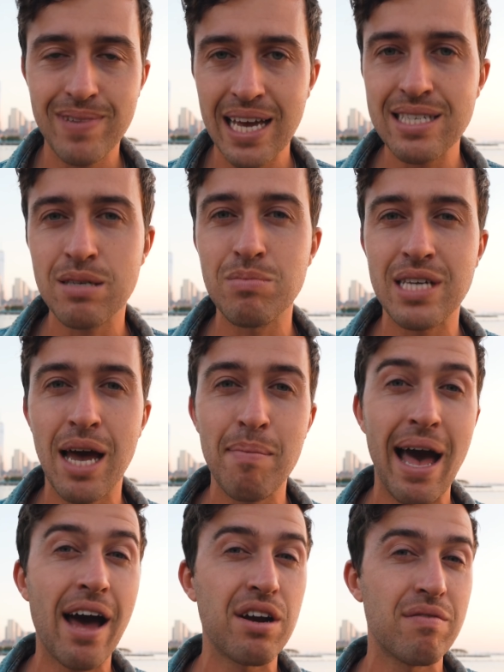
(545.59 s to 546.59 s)
get some
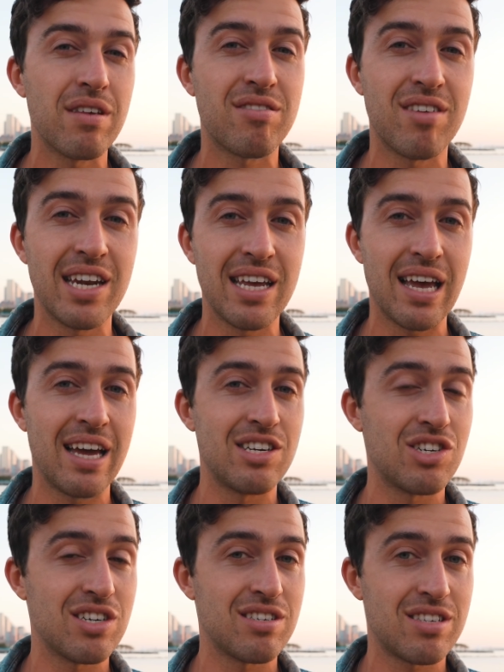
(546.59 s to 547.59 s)
time out of the city and
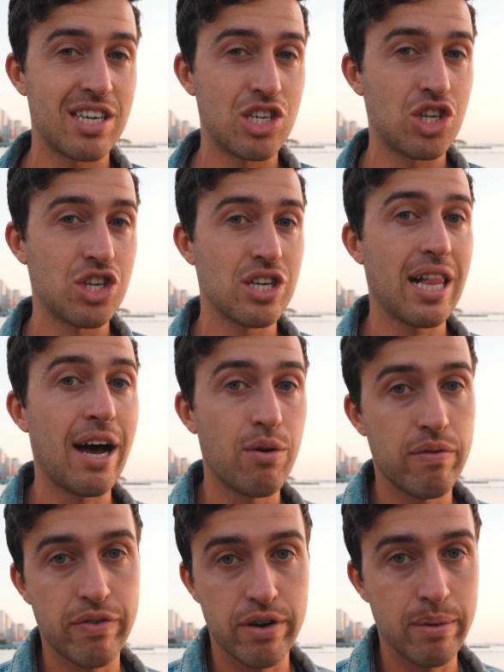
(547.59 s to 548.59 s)
just chill
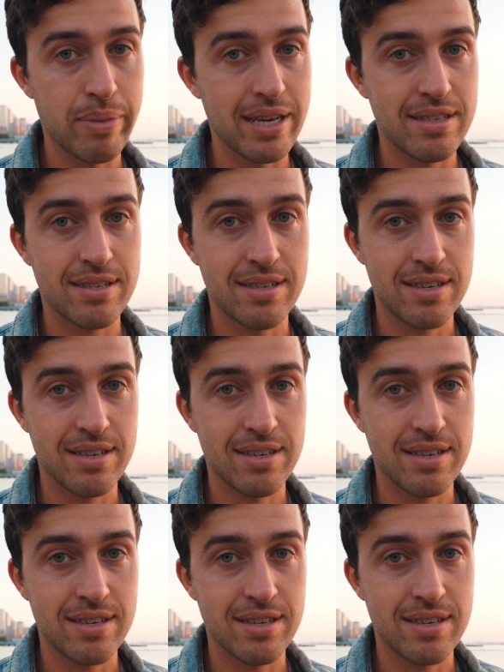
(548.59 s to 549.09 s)
out for a bit.